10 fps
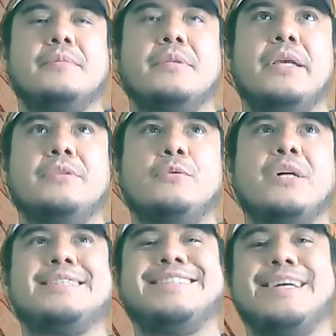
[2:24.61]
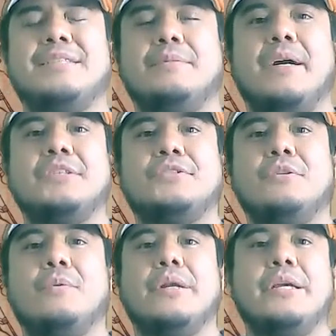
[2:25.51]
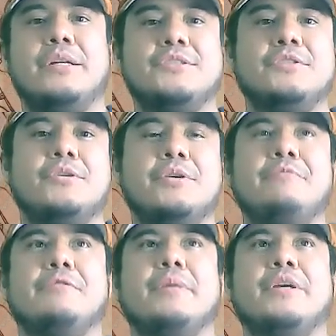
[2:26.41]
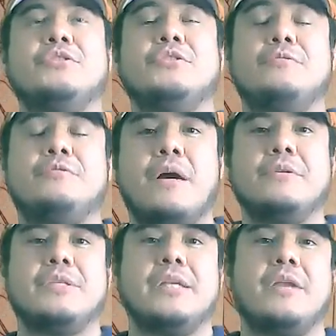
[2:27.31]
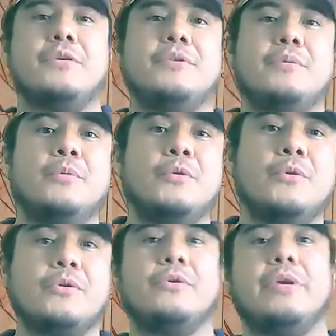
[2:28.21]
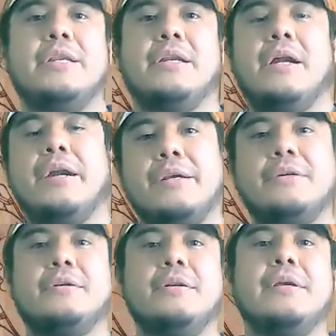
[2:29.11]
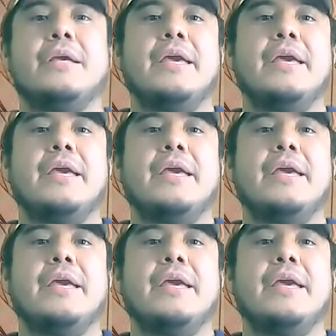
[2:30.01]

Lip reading: that was said by someone else, or information you found in another book or in an article,